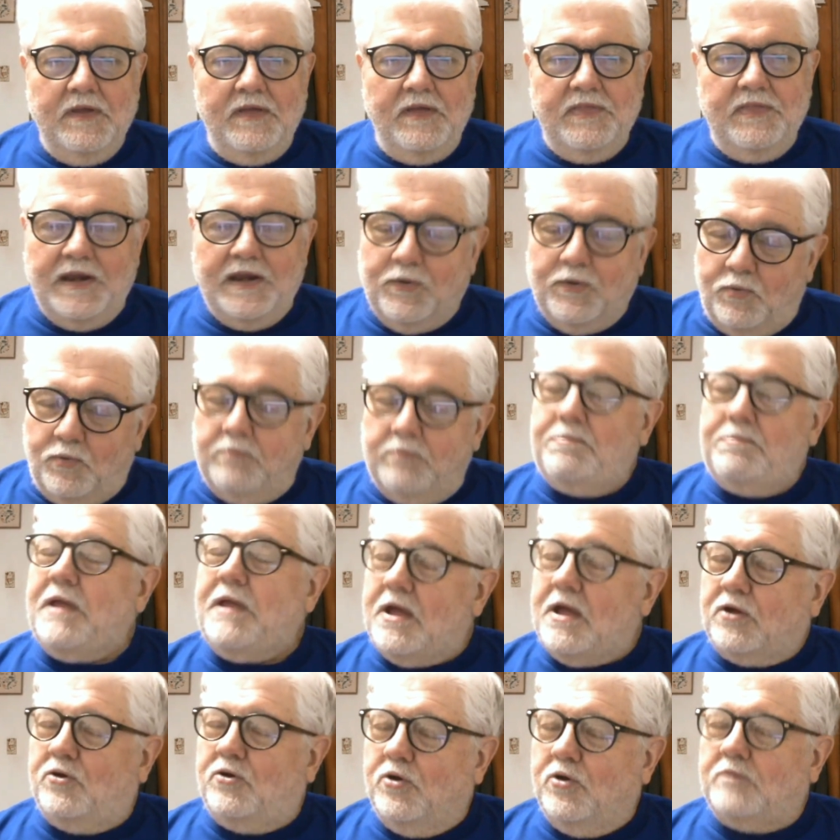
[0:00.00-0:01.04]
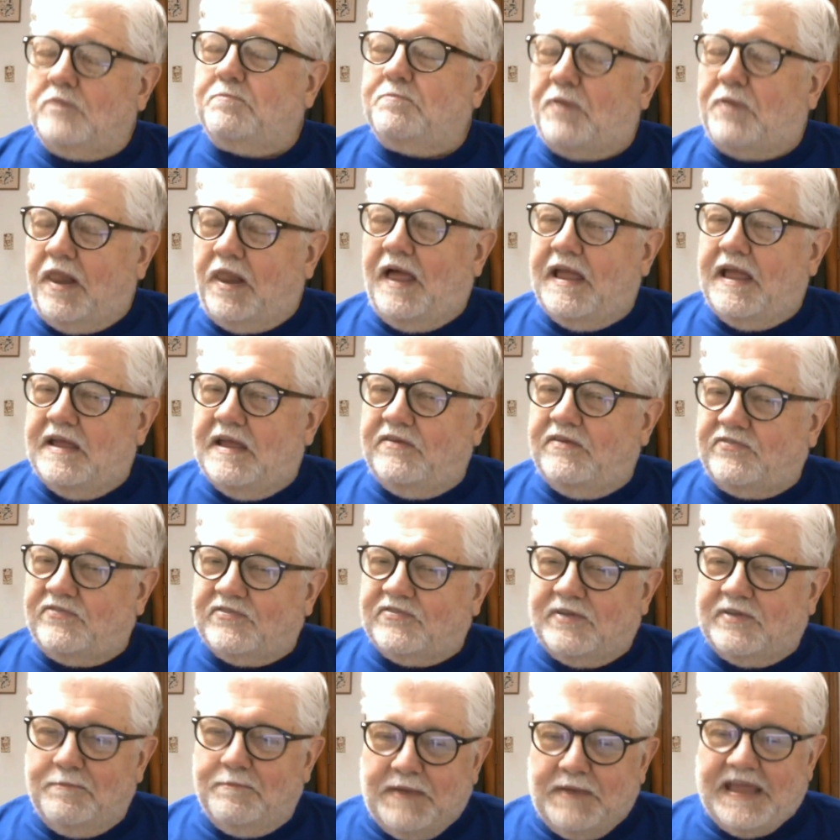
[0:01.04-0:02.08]
that it would be a good place
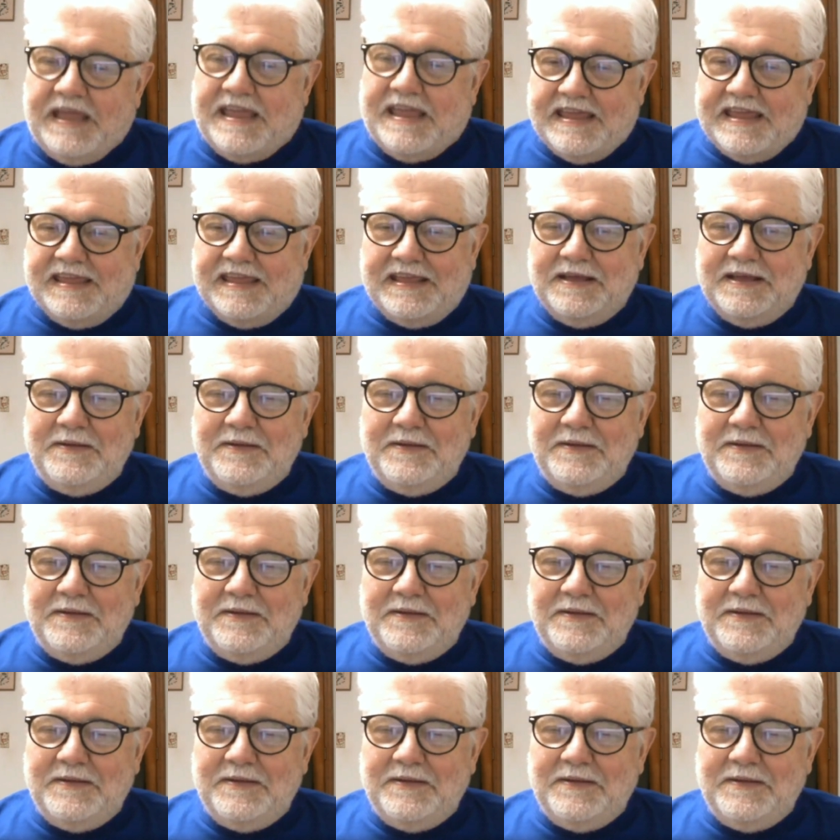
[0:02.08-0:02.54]
to be.